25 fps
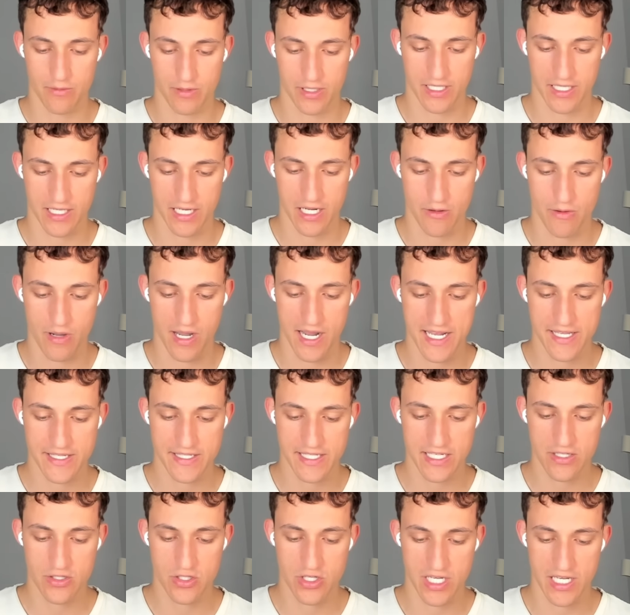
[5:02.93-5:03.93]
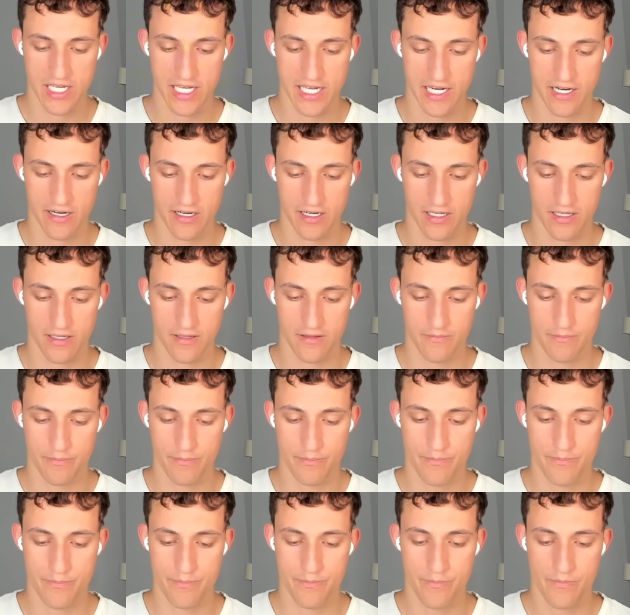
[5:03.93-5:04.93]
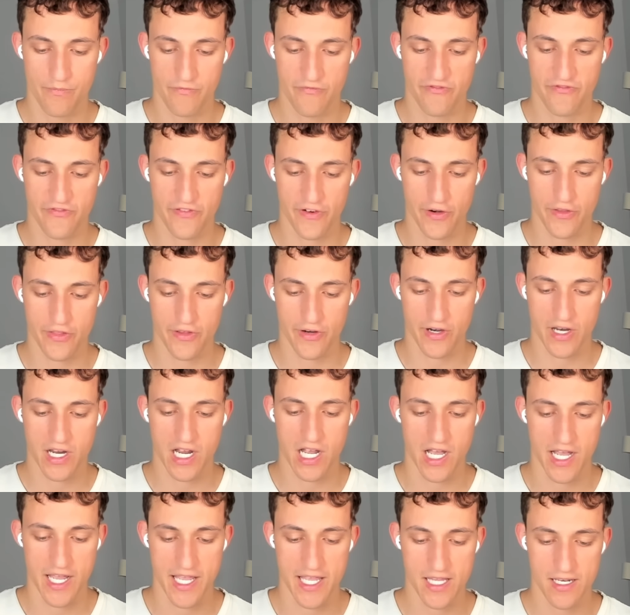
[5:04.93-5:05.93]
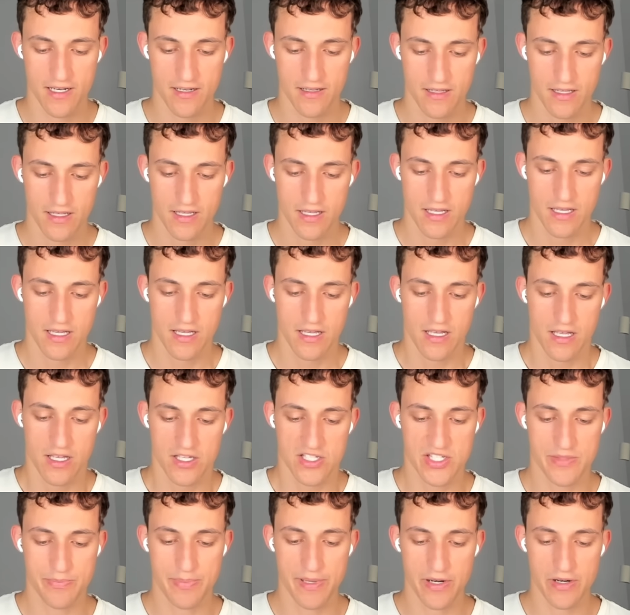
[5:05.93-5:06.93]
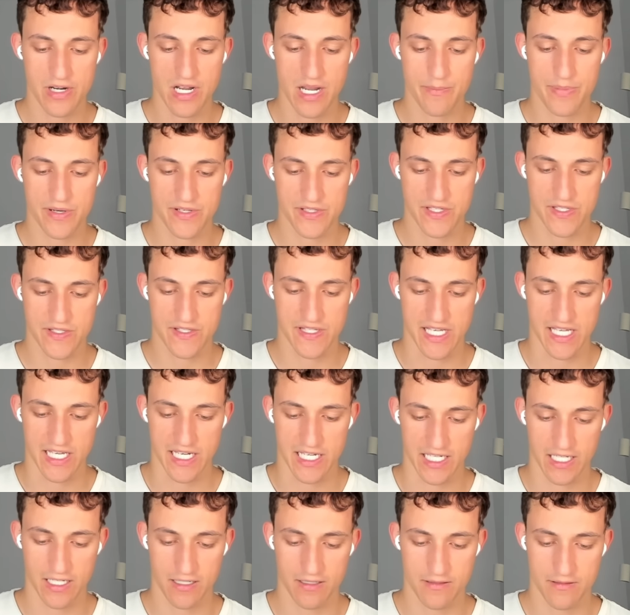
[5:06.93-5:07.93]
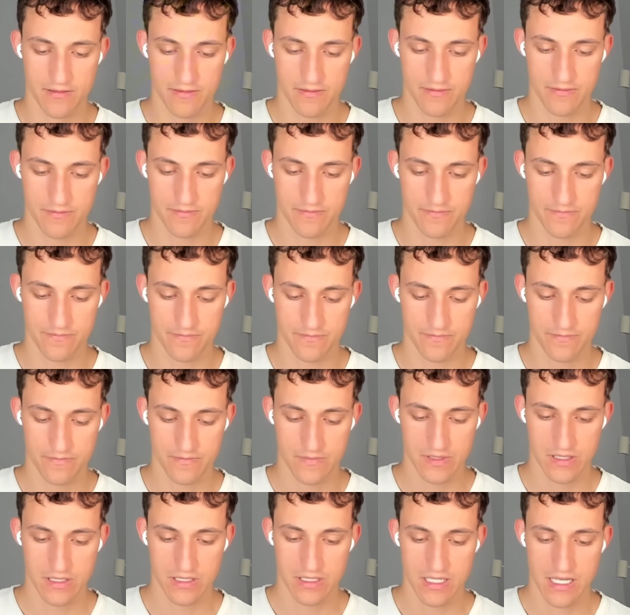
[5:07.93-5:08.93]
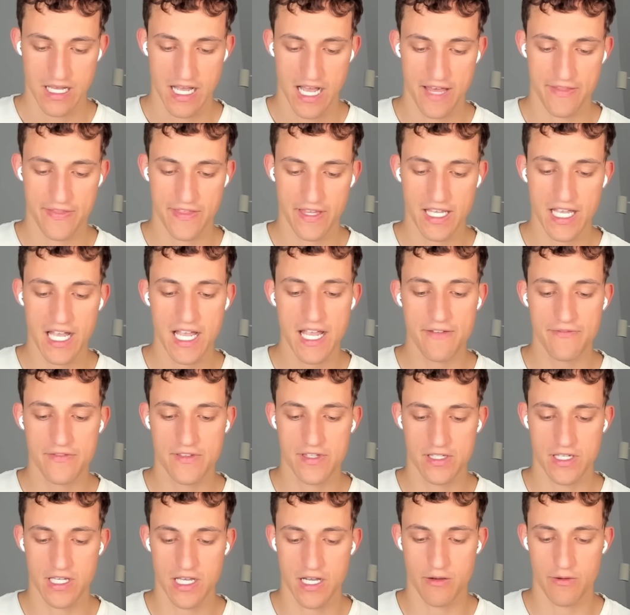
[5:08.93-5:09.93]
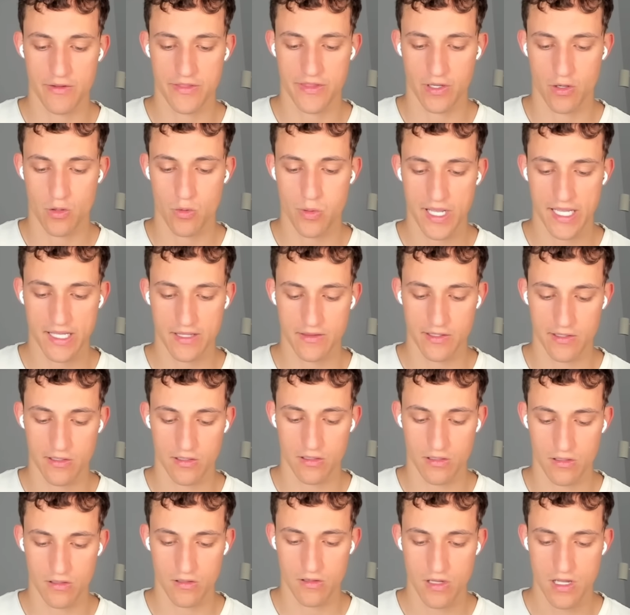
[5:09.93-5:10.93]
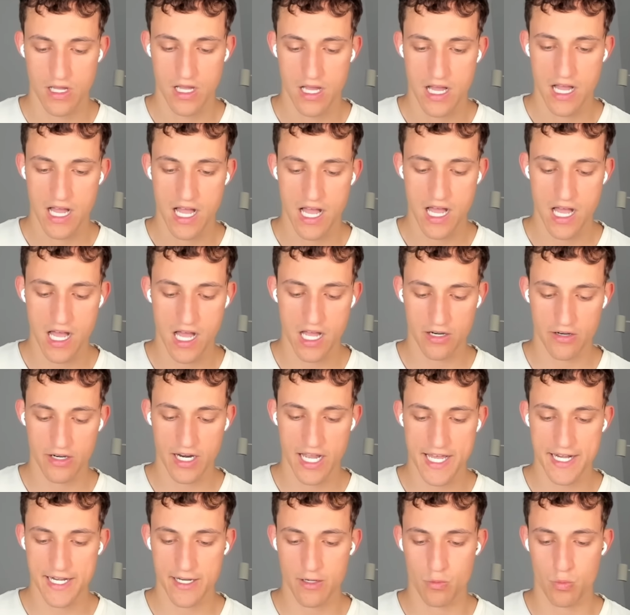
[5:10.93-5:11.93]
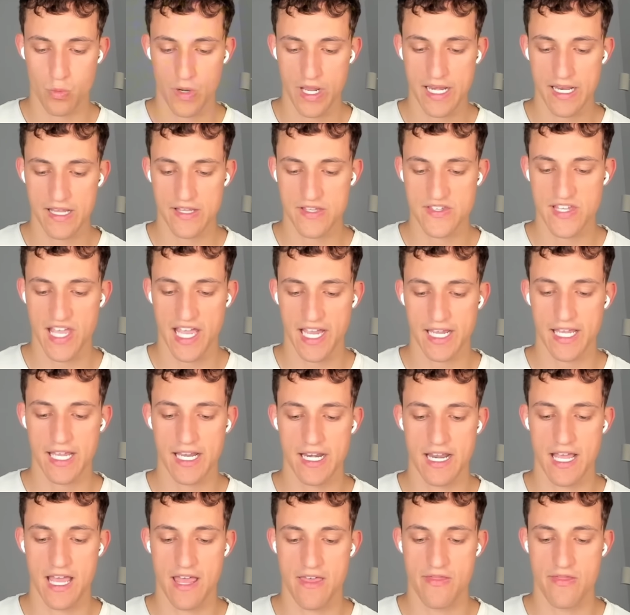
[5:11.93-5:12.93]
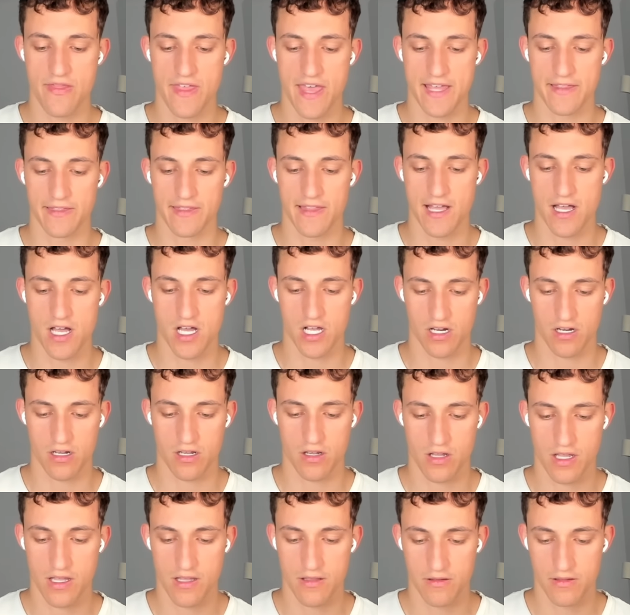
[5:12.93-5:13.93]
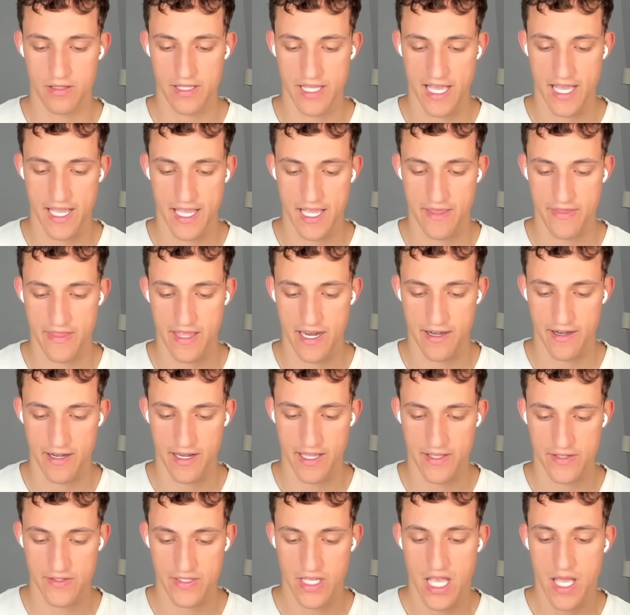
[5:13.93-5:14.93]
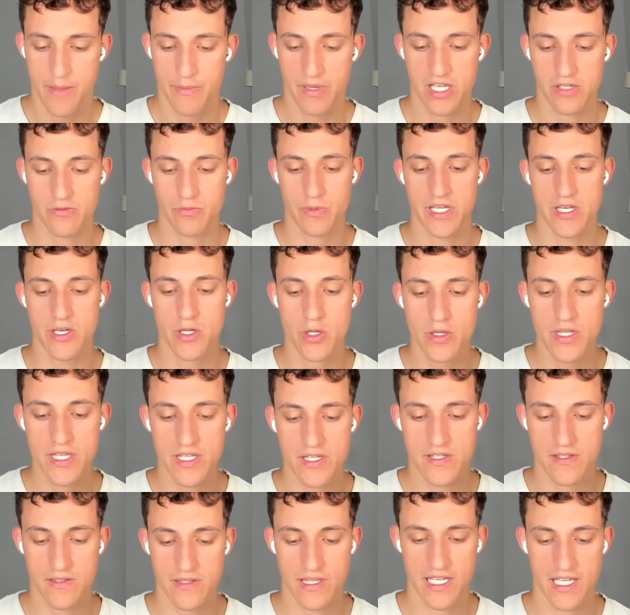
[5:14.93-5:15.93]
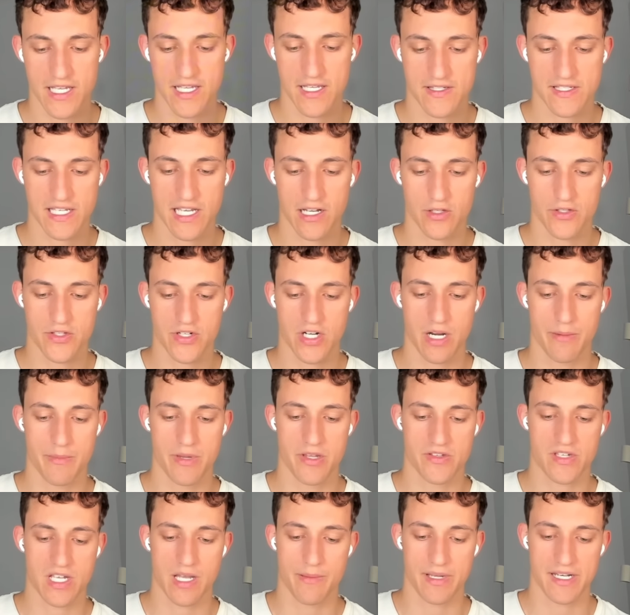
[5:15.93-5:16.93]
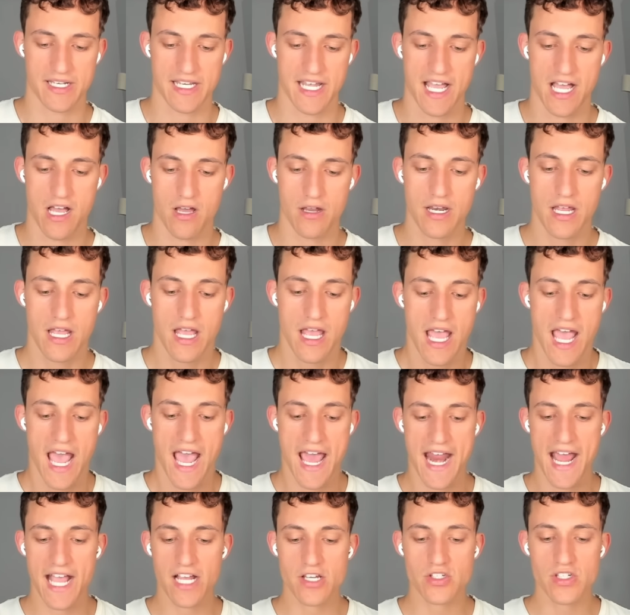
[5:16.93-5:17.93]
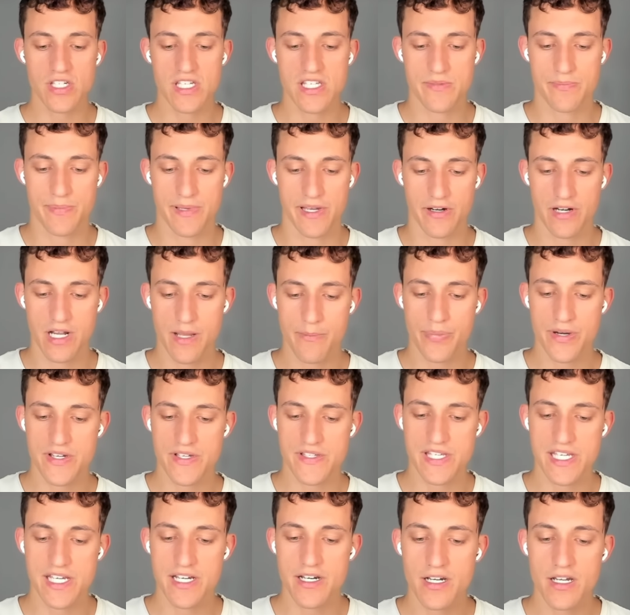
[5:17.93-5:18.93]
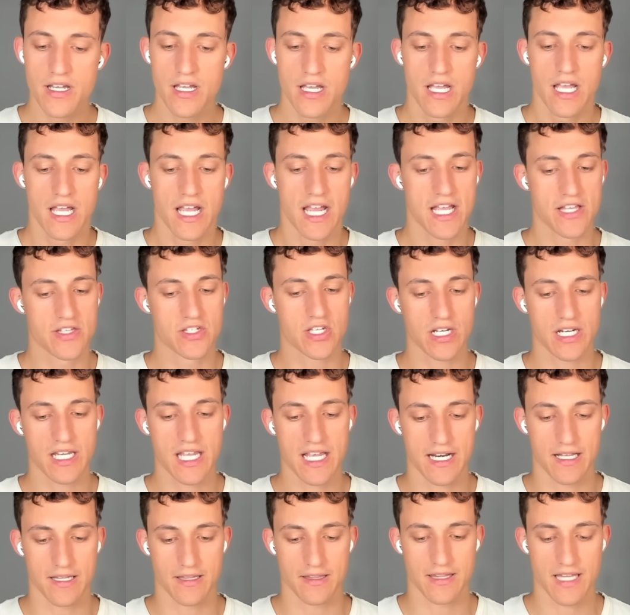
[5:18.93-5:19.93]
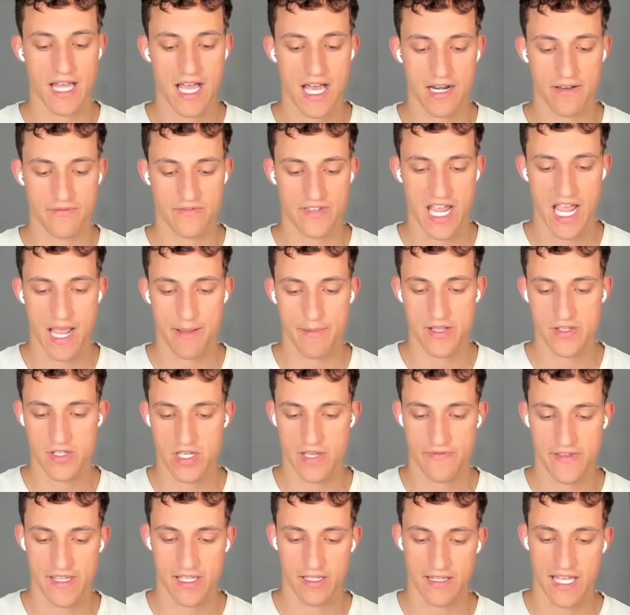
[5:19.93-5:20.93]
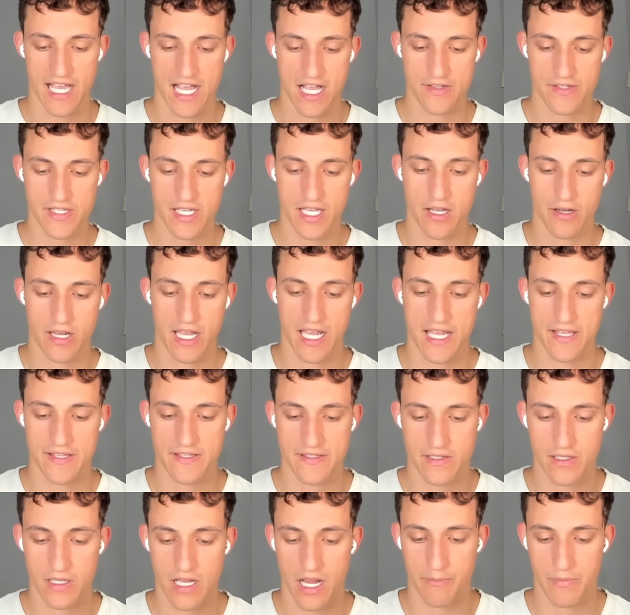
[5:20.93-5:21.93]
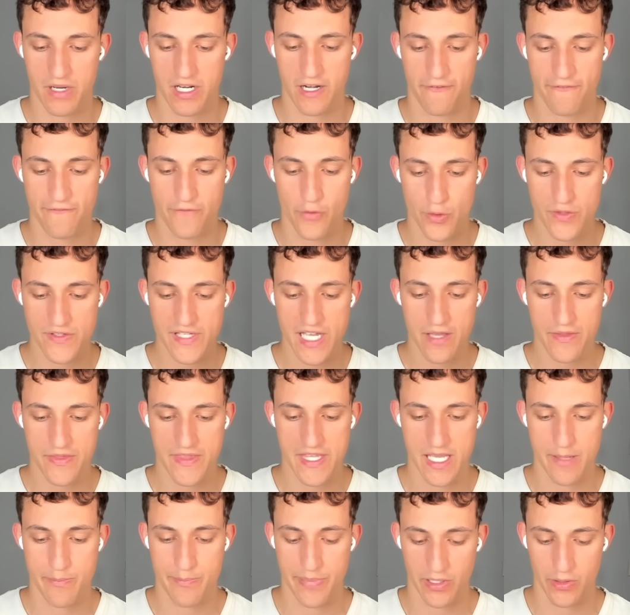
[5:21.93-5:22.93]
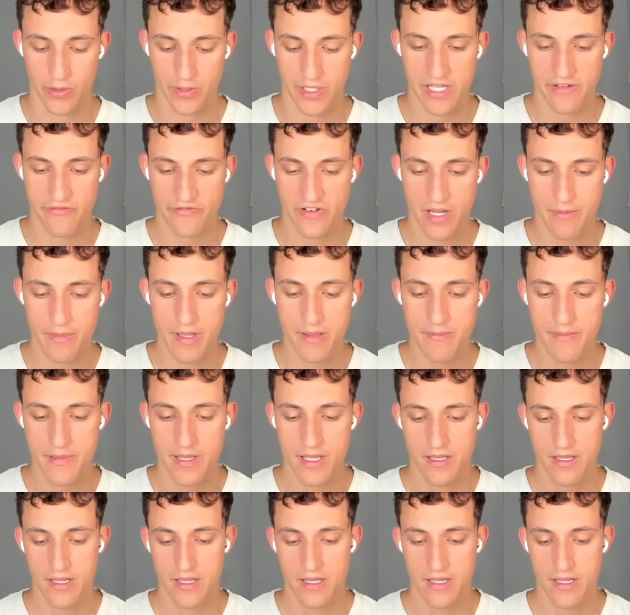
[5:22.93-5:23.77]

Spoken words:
We're gonna go ICG here to further kite. Spirit Empress is eating. I think I have to go with a quick little Hog Rider, wait a second, and then log. Yeah, there it is. Because we knew the Skeleton Army was coming down. And actually, Spirit Empress here is going to get a lot of damage if he allows it. Okay, I'm going to force out the ability from him.